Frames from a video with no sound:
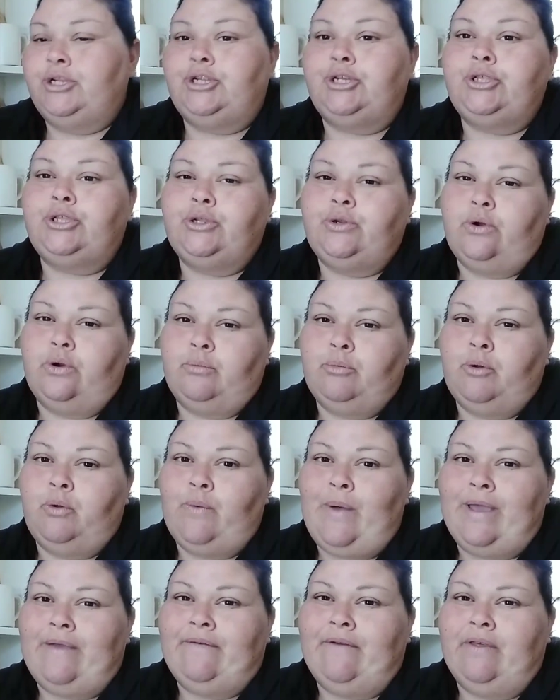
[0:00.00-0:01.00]
do the normal
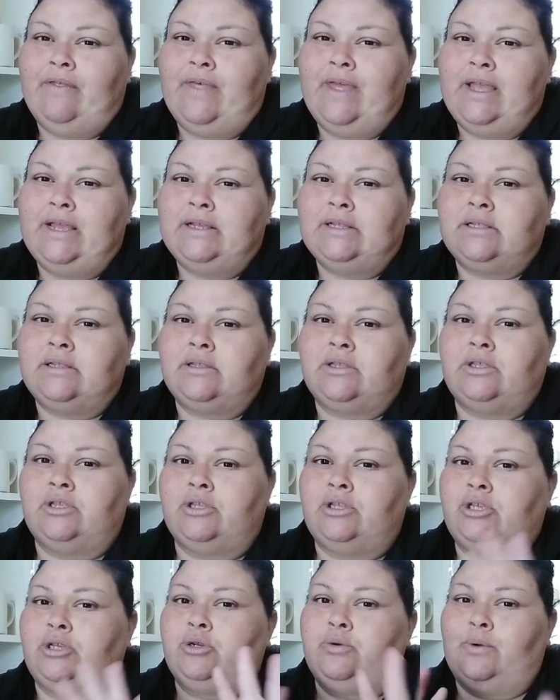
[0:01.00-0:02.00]
wifey thing
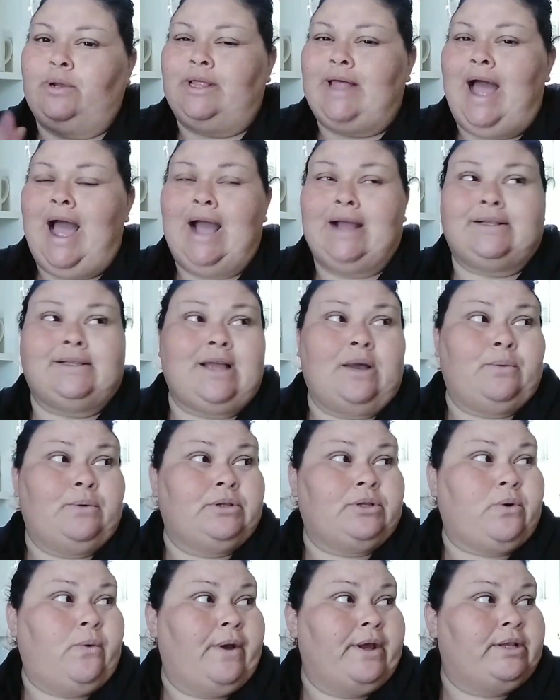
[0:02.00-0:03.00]
to relax. I
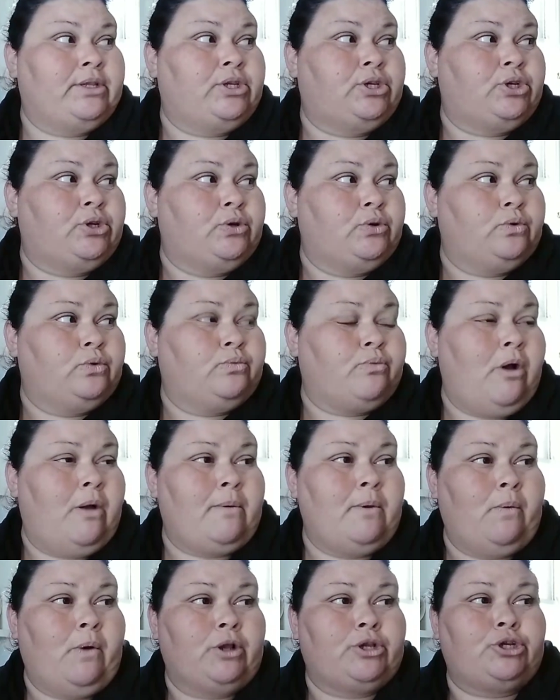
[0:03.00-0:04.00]
was going to
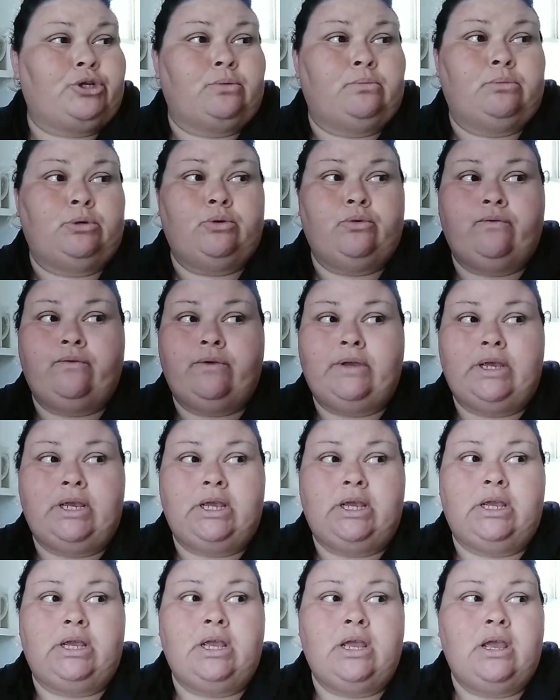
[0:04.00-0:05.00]
probably watch a
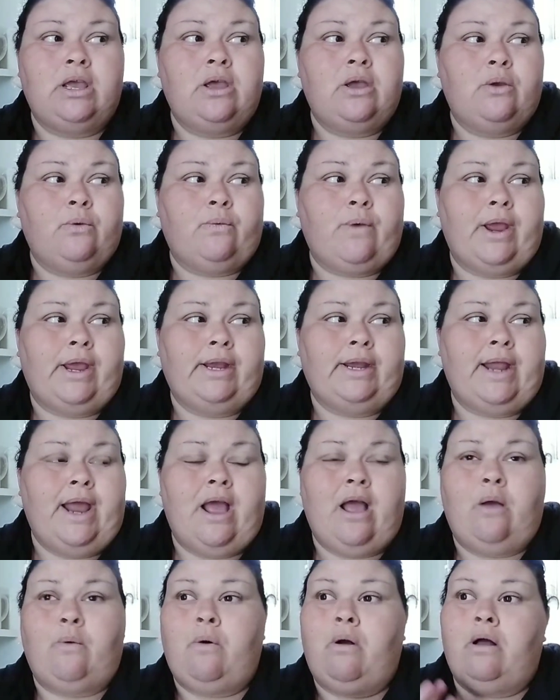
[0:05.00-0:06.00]
movie right
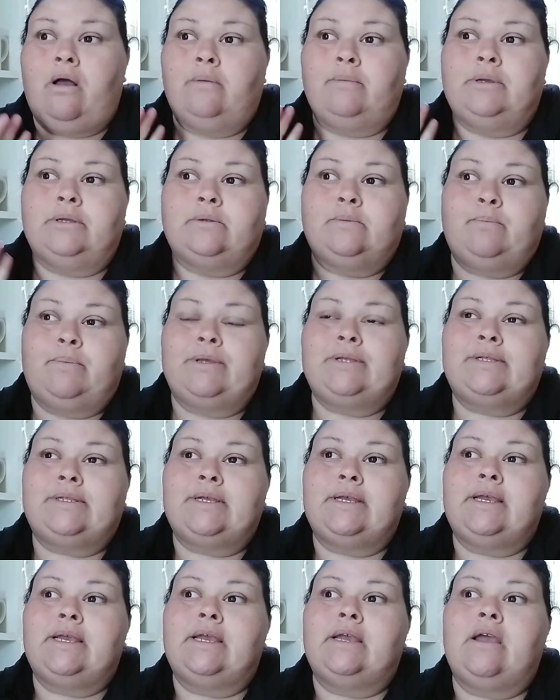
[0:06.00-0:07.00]
now while hubby's
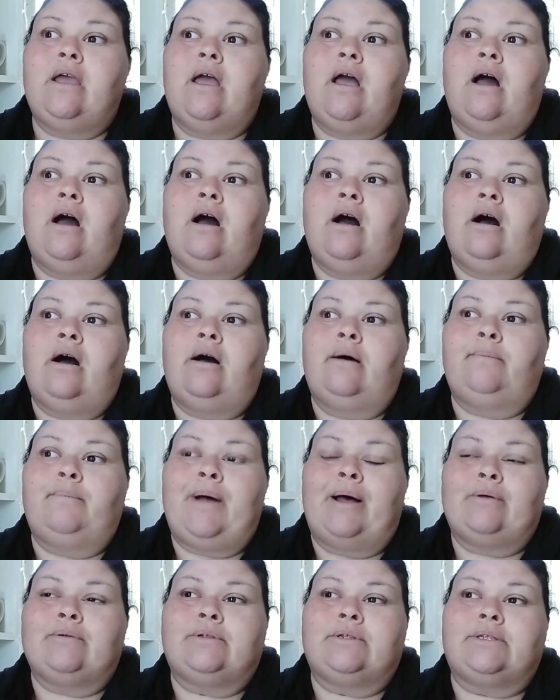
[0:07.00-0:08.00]
busy um,
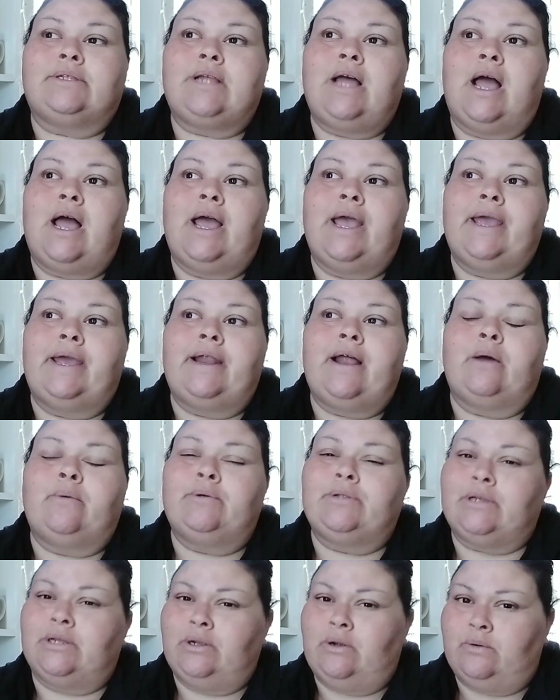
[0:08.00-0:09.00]
outside. I
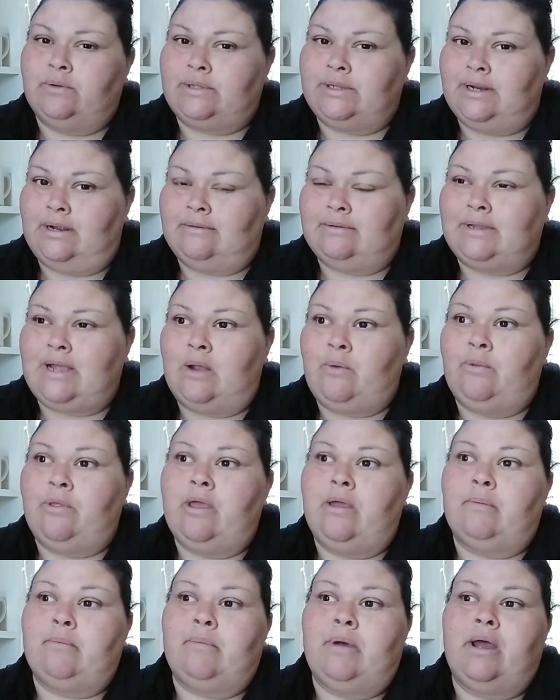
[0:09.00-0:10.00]
was gonna go sit outside with
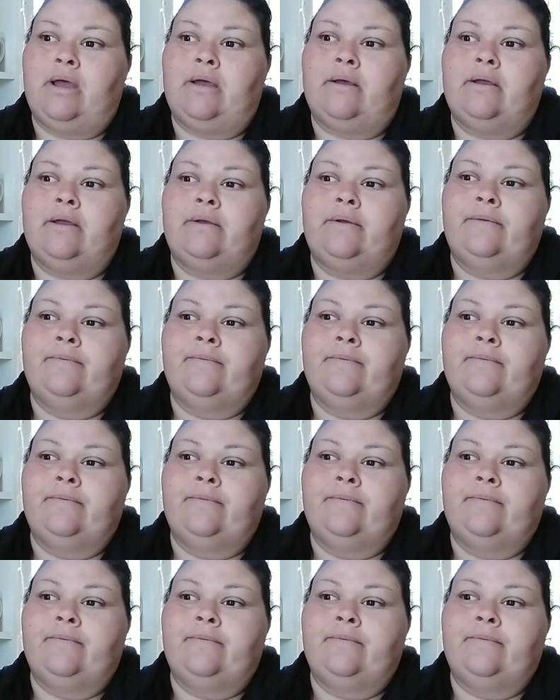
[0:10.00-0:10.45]
him, but